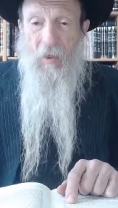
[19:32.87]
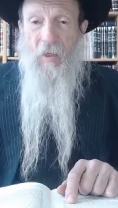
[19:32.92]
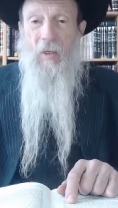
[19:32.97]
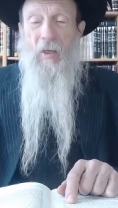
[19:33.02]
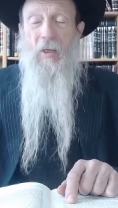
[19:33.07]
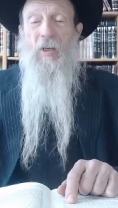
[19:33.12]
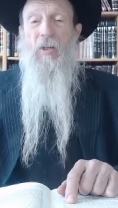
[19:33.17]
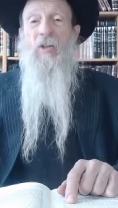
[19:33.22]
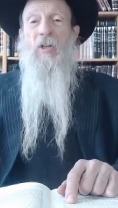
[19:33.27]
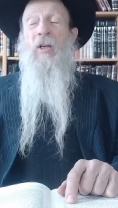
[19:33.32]

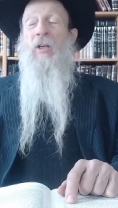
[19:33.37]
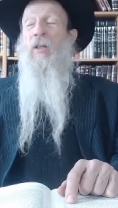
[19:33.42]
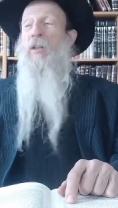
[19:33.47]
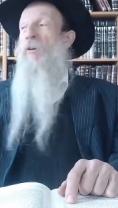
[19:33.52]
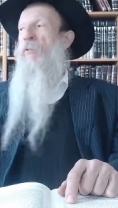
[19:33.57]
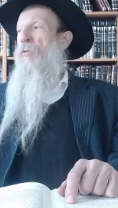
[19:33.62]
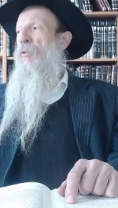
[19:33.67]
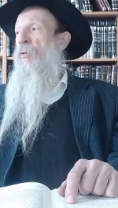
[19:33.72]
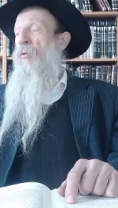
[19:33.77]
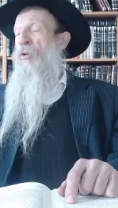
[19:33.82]
is in the
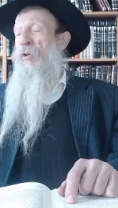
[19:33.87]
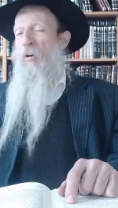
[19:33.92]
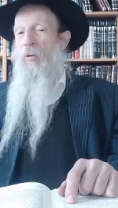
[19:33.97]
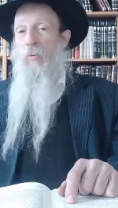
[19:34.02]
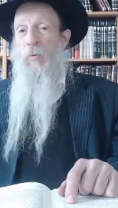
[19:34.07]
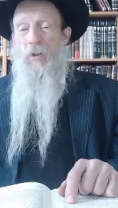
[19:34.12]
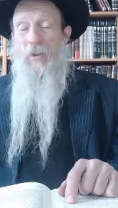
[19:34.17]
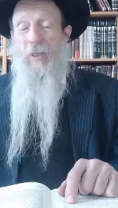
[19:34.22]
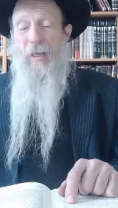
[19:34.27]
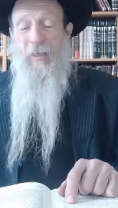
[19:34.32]
future,
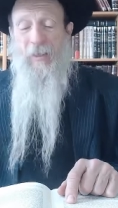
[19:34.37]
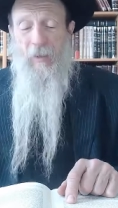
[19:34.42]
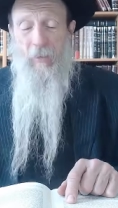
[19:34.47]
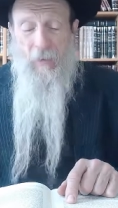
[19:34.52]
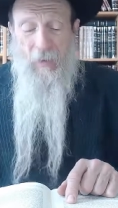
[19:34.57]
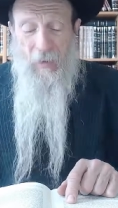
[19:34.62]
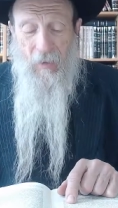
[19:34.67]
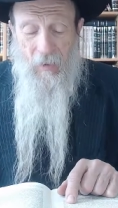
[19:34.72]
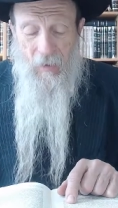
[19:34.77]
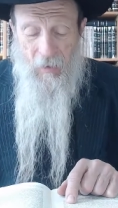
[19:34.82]
which that can
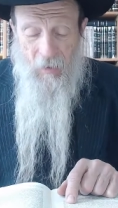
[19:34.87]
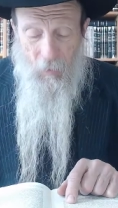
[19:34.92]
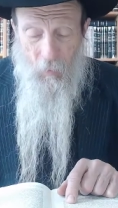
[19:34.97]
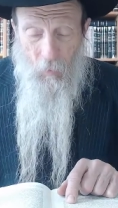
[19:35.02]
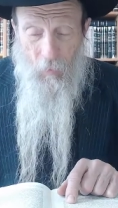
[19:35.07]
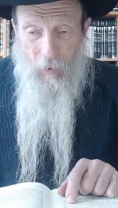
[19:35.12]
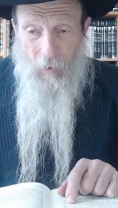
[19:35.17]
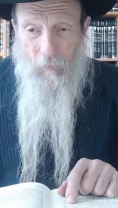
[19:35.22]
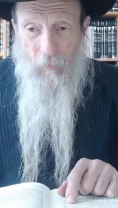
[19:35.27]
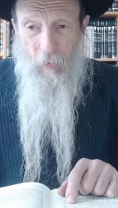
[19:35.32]
mean
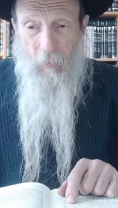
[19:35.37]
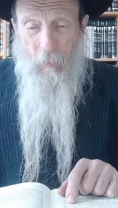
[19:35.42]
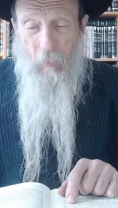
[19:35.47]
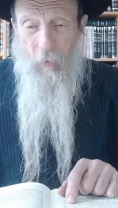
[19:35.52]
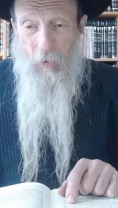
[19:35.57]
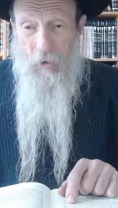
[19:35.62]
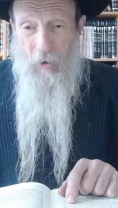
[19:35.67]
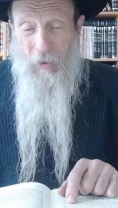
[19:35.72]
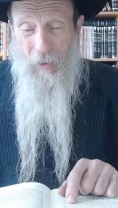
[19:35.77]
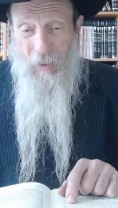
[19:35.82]
either after a
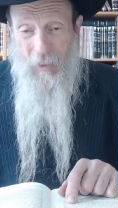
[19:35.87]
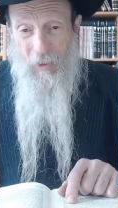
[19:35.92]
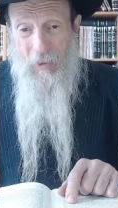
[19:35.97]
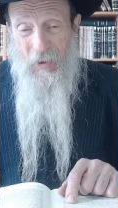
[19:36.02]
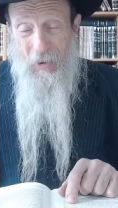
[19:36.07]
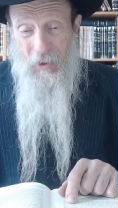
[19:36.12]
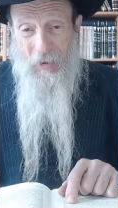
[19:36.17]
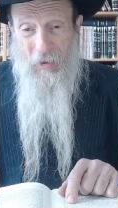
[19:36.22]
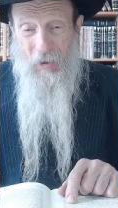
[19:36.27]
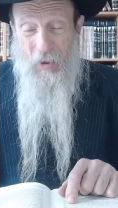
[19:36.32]
person dies,
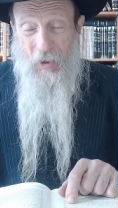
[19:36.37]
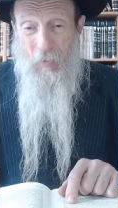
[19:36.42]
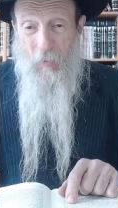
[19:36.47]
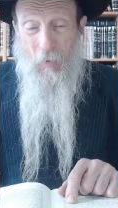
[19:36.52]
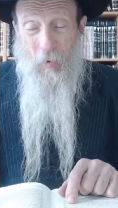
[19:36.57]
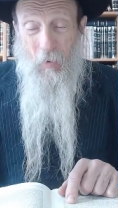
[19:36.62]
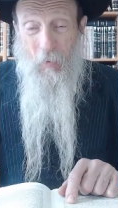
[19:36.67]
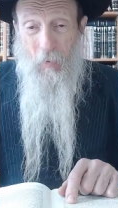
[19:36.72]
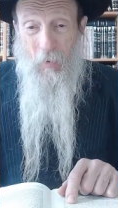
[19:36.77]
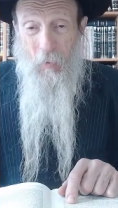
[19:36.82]
he gets a
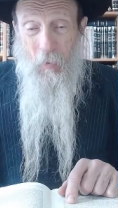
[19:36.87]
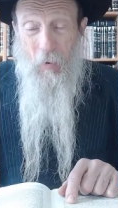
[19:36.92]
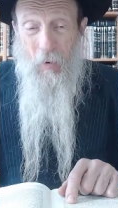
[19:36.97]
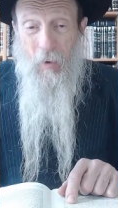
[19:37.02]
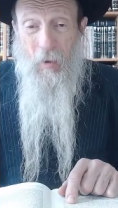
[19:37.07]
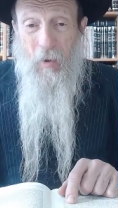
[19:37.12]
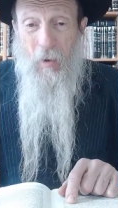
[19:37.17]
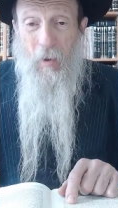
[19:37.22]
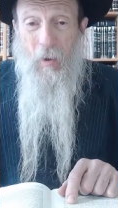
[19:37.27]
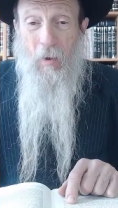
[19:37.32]
small
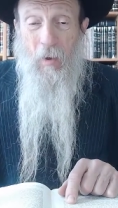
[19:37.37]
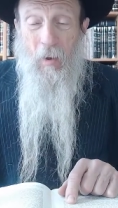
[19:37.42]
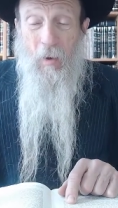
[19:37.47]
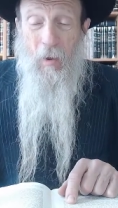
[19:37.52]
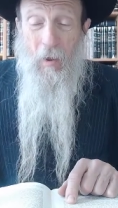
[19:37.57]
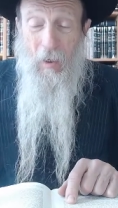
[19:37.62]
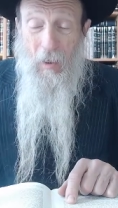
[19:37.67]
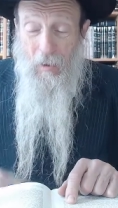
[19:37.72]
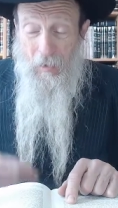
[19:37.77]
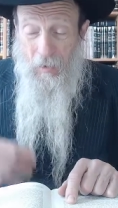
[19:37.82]
reward,
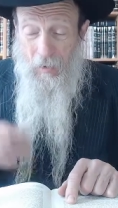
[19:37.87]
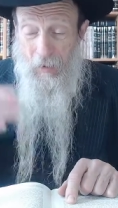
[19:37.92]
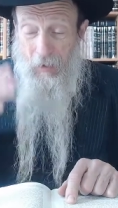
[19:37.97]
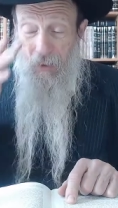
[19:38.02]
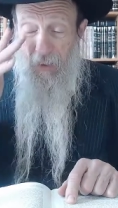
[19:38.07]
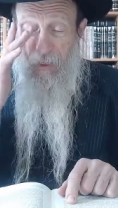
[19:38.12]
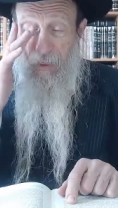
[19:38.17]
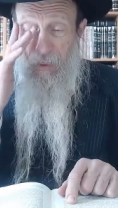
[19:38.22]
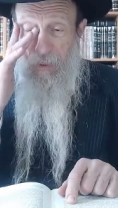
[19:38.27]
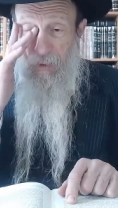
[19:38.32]
a little,
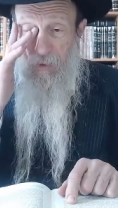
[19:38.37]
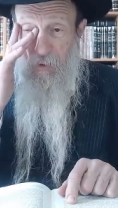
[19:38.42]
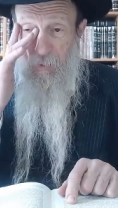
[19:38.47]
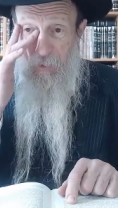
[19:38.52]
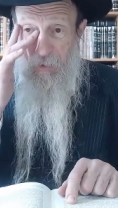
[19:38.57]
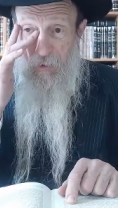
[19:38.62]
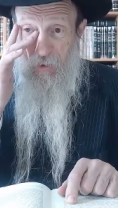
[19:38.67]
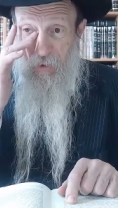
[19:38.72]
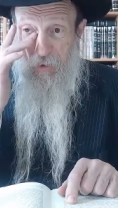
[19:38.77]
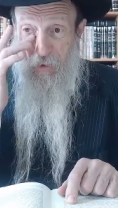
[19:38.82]
and
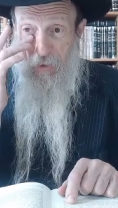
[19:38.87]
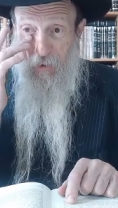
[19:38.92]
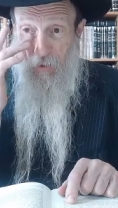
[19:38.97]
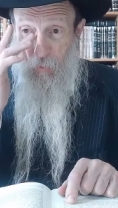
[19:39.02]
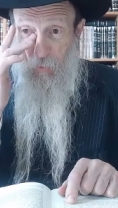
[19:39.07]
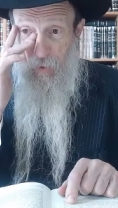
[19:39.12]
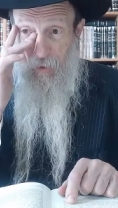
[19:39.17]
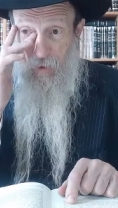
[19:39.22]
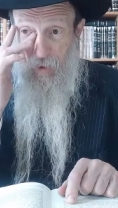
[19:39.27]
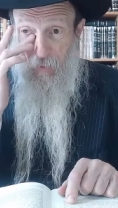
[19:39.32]
especially in the
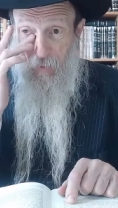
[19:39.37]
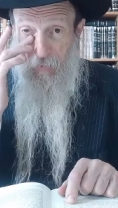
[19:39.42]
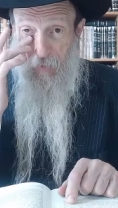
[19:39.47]
raising of the